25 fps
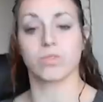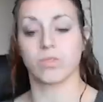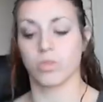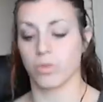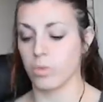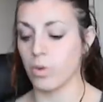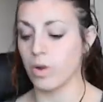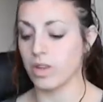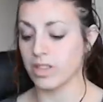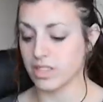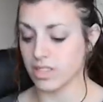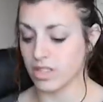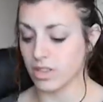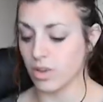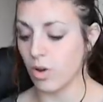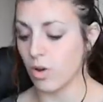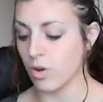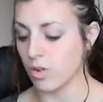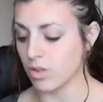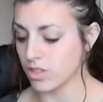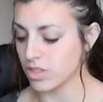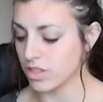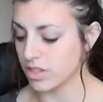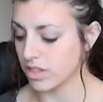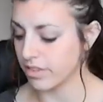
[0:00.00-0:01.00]
Once the
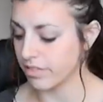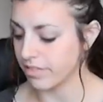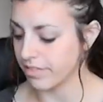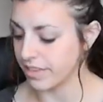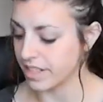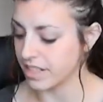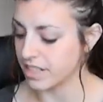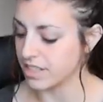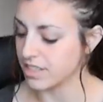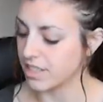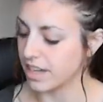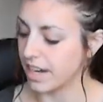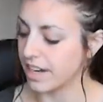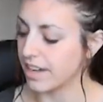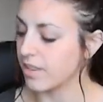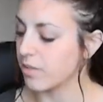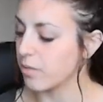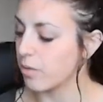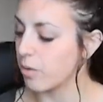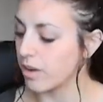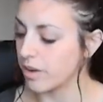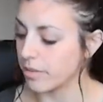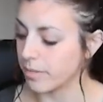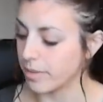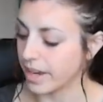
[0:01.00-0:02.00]
hole surfaced, I didn't
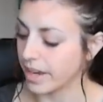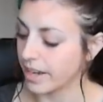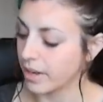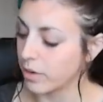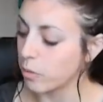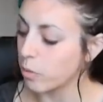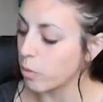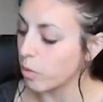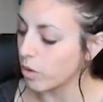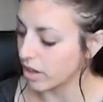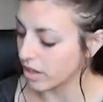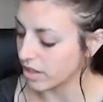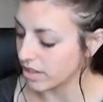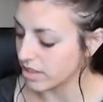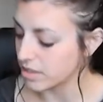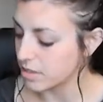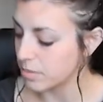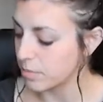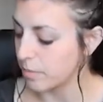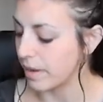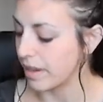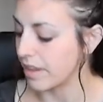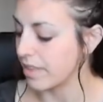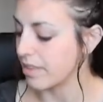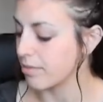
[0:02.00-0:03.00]
want to make it worse
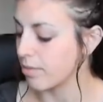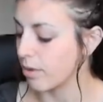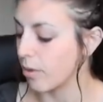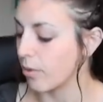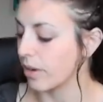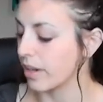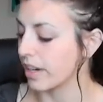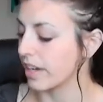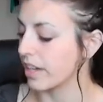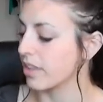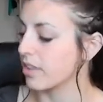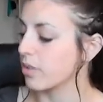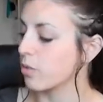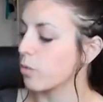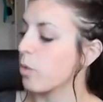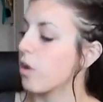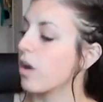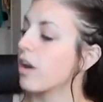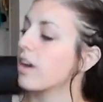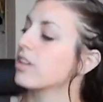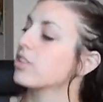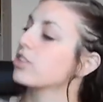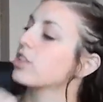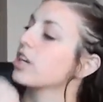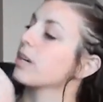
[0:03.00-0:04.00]
by throwing it in the
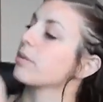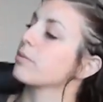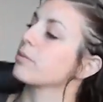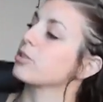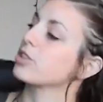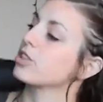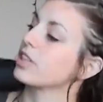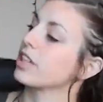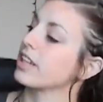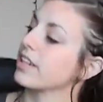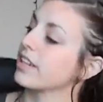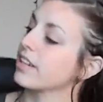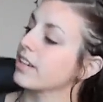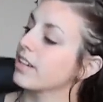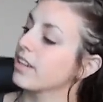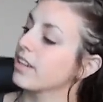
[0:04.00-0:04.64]
washing machine.